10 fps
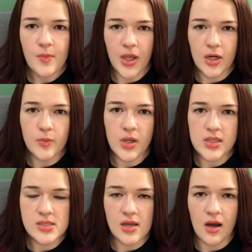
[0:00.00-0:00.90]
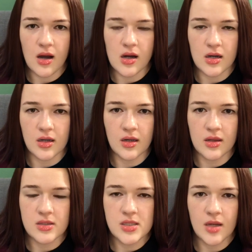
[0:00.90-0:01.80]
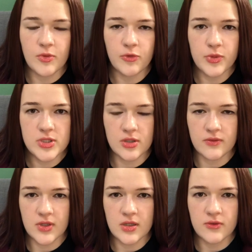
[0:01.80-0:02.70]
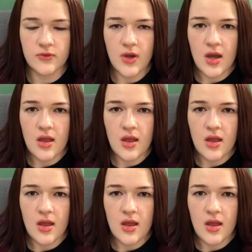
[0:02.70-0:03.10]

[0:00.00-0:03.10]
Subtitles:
Parabens are another type of preservative